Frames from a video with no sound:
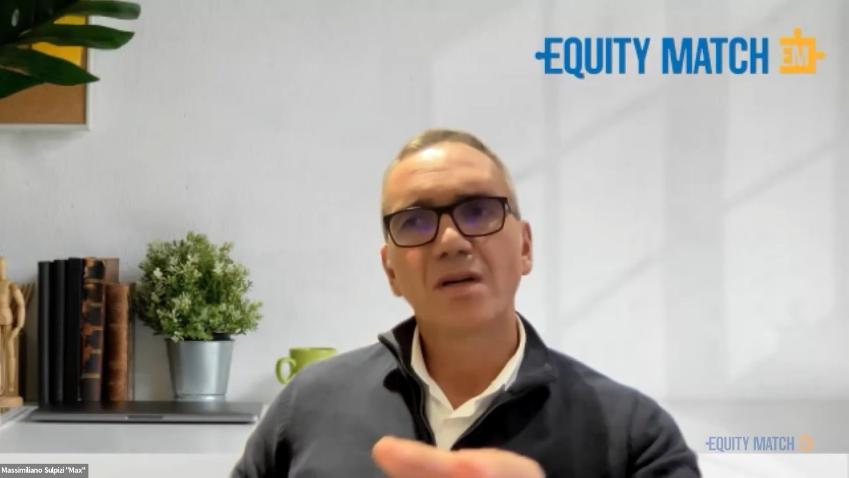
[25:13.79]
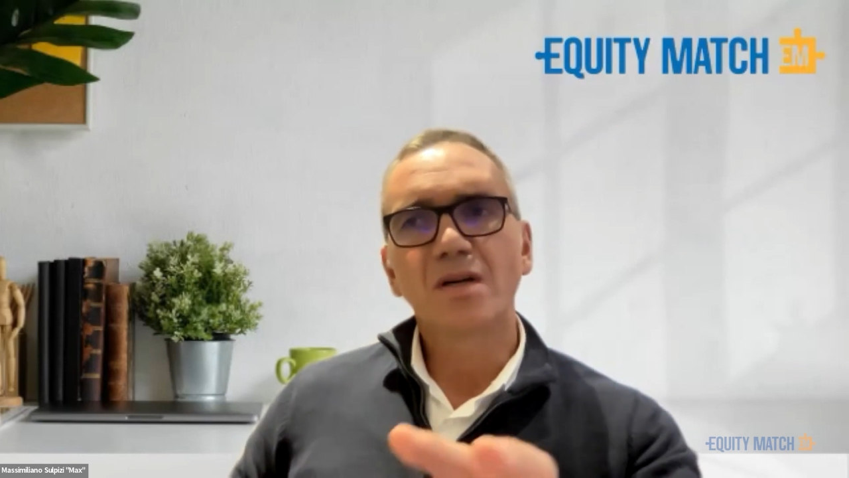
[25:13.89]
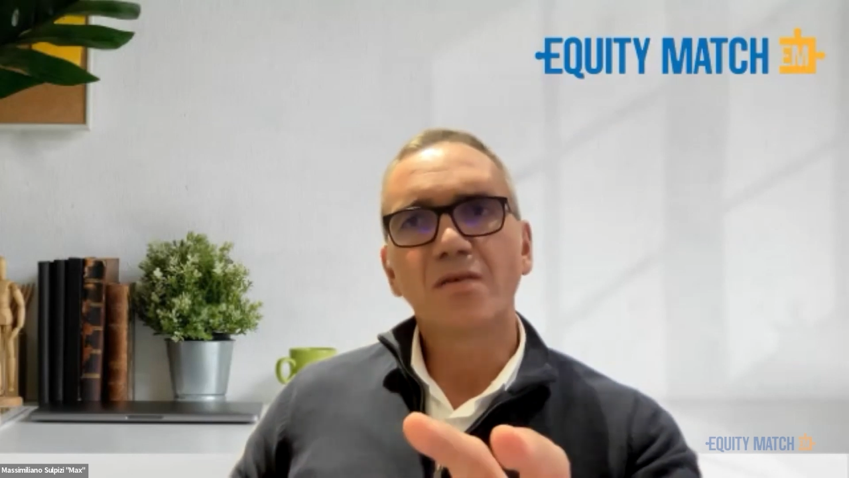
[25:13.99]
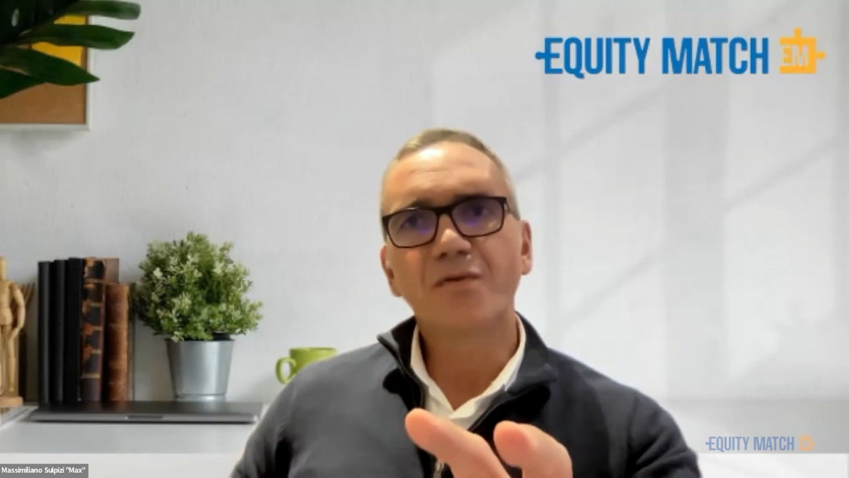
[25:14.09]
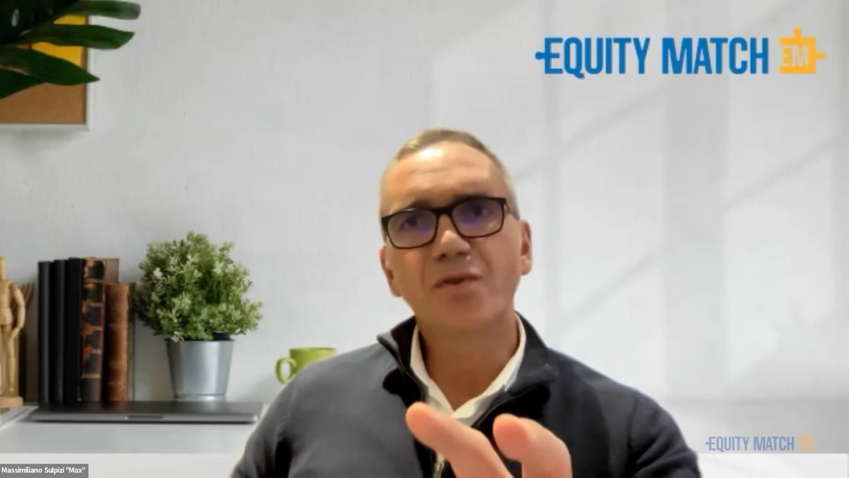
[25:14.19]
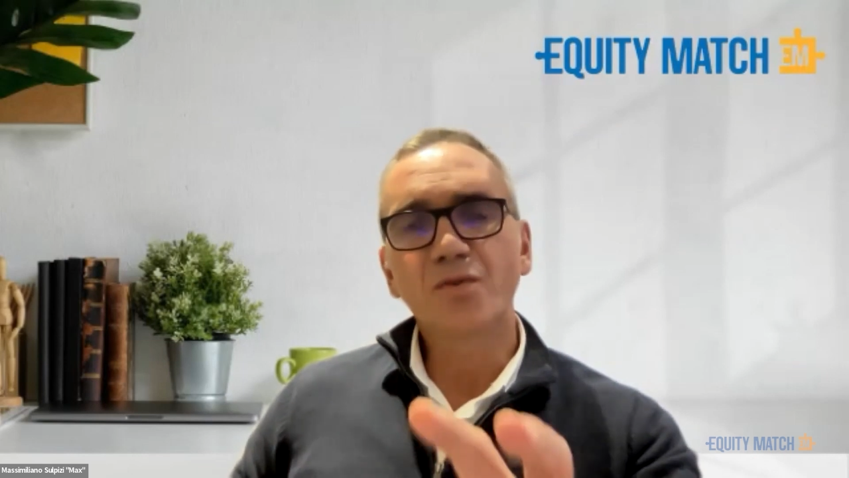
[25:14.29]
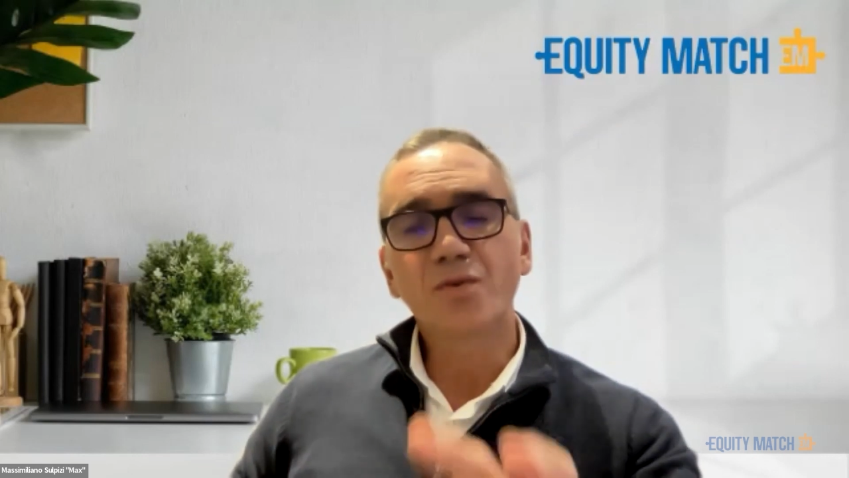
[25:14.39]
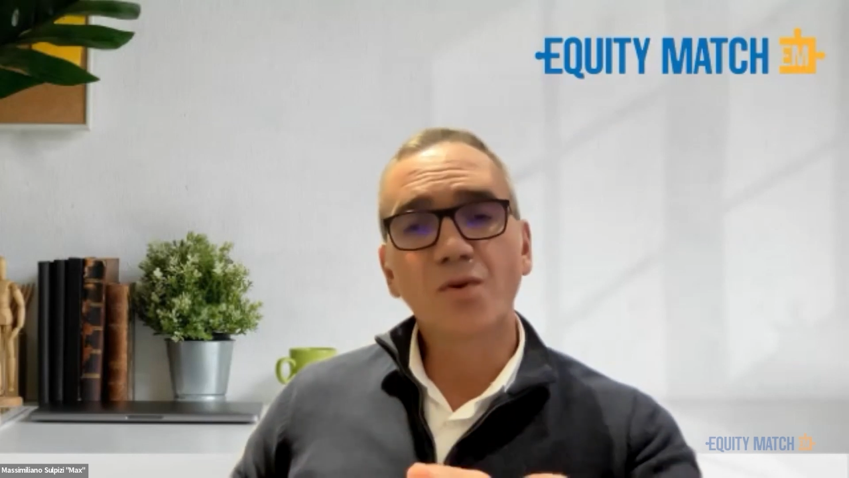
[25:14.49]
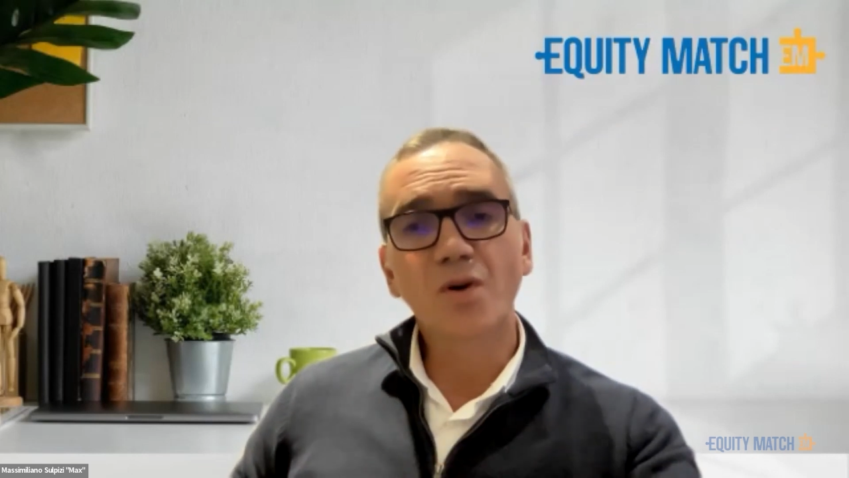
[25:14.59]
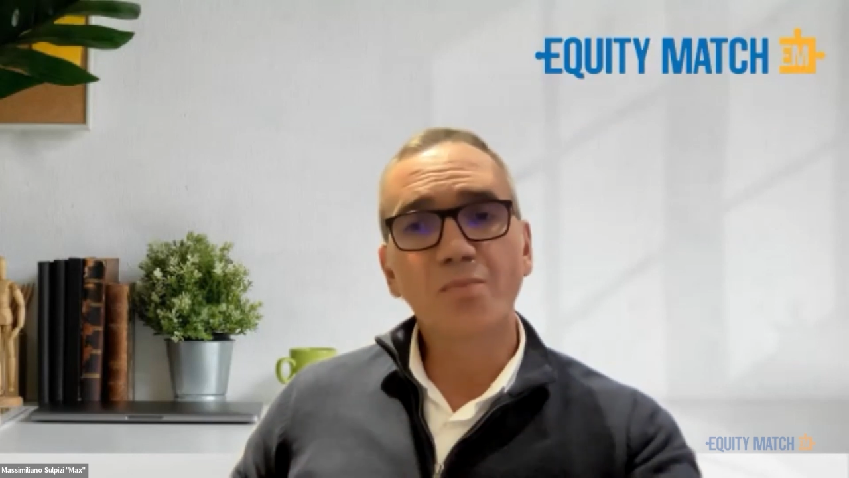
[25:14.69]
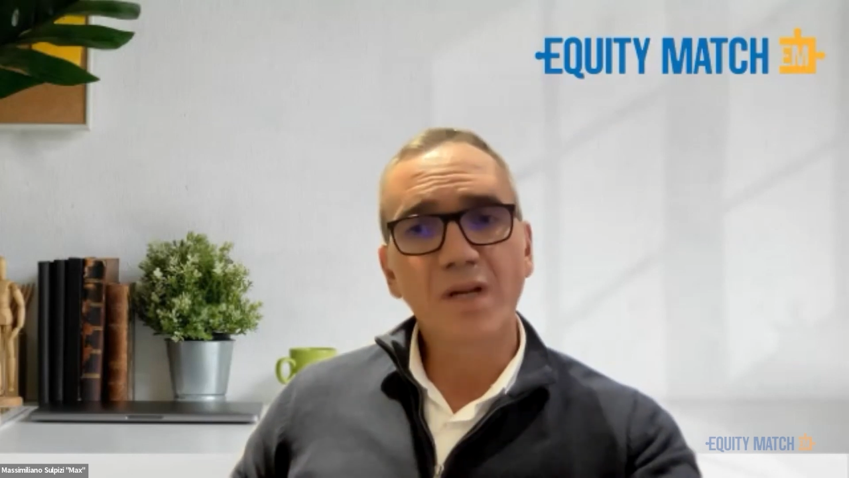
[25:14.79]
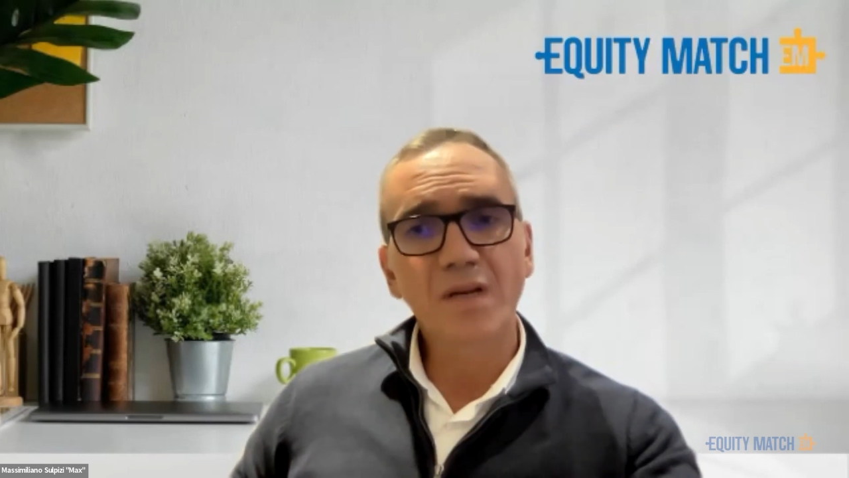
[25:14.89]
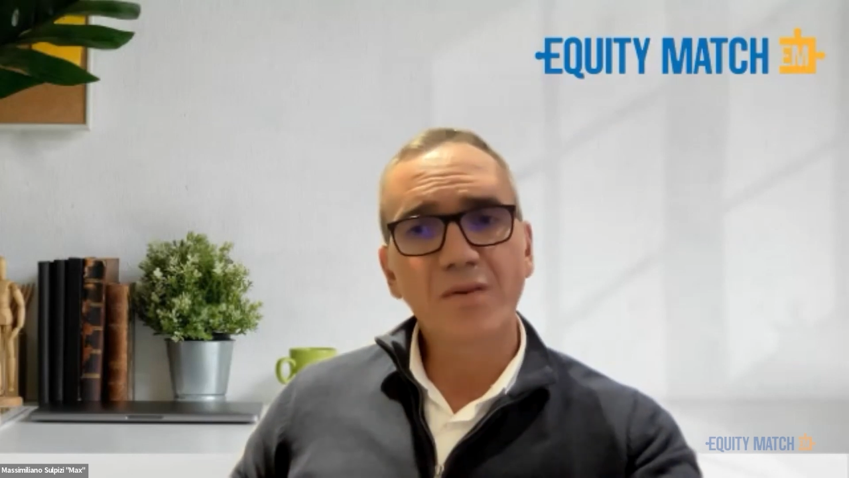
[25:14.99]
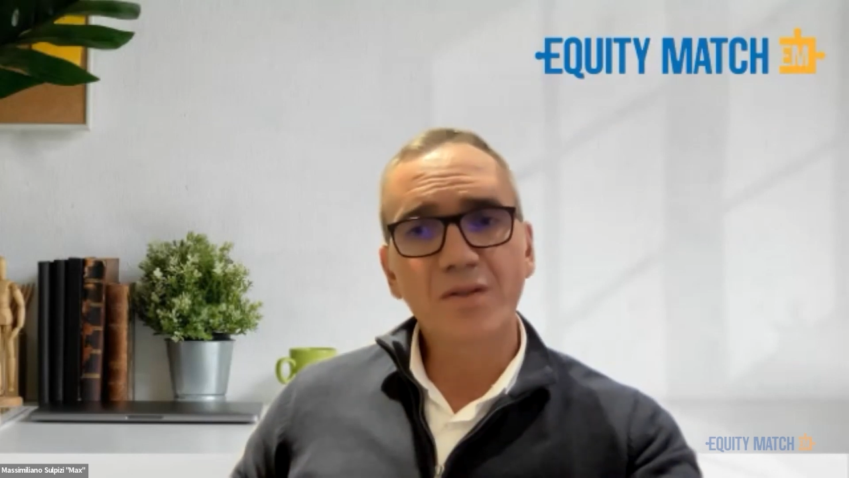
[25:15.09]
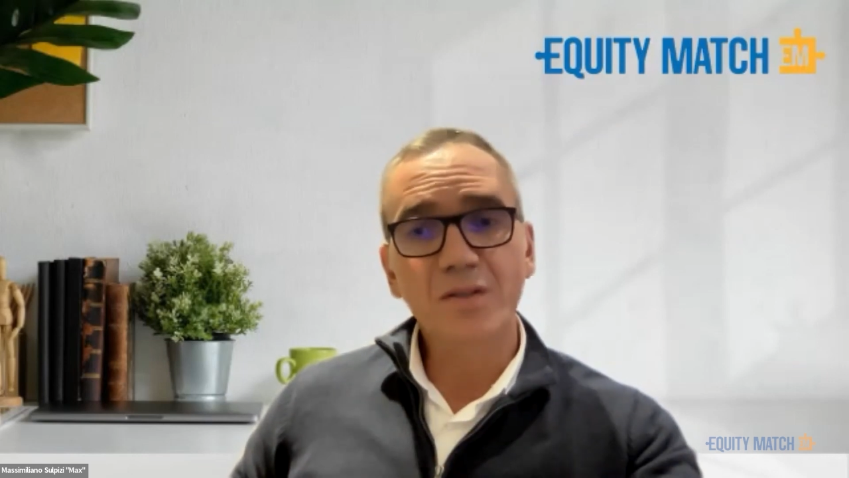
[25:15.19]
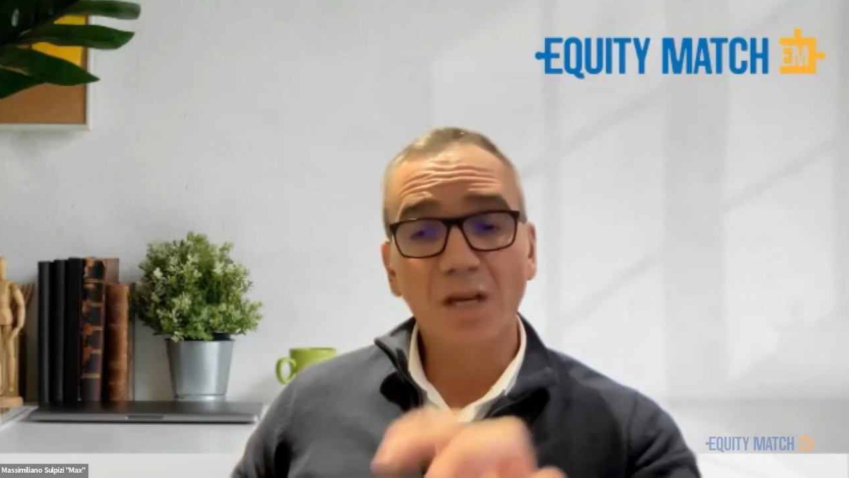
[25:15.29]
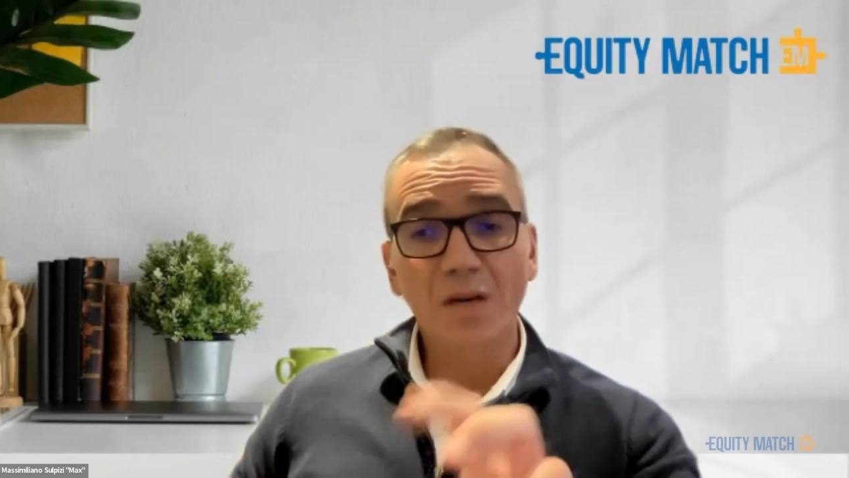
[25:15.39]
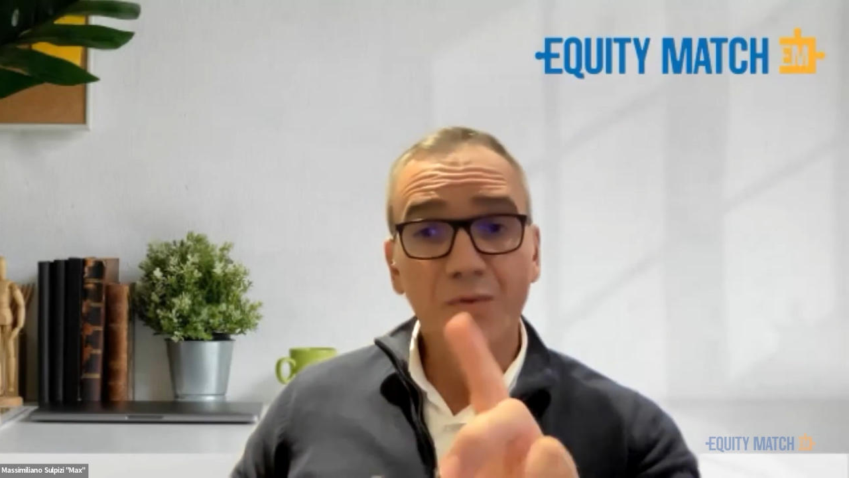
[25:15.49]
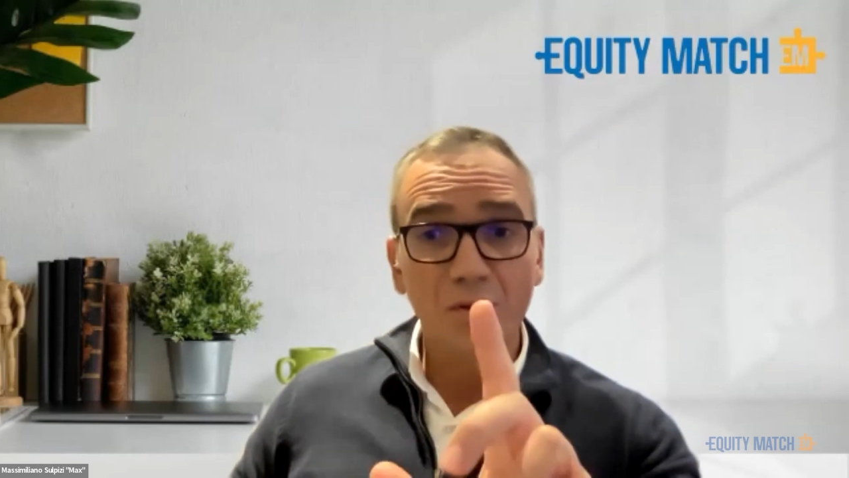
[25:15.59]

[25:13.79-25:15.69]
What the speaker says: If you do not believe yourself,